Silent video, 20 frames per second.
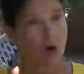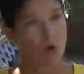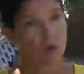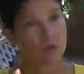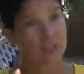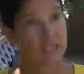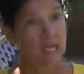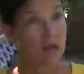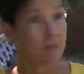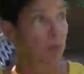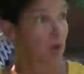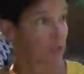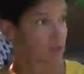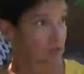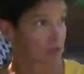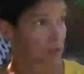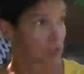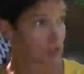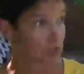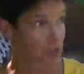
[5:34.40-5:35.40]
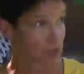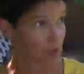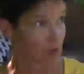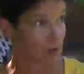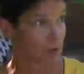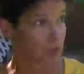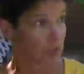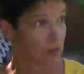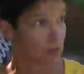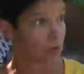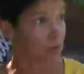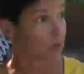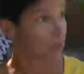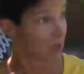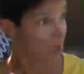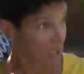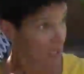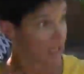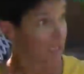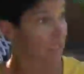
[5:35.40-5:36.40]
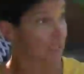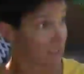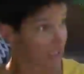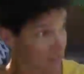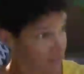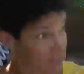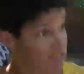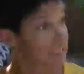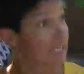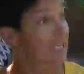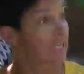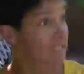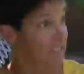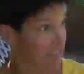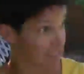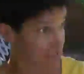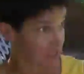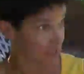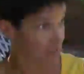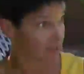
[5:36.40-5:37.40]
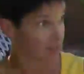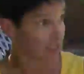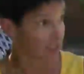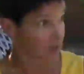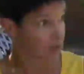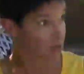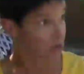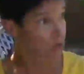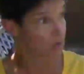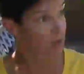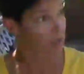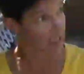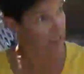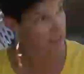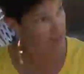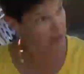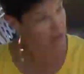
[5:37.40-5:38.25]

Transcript: Only I'm also going to show you a scanning technique too that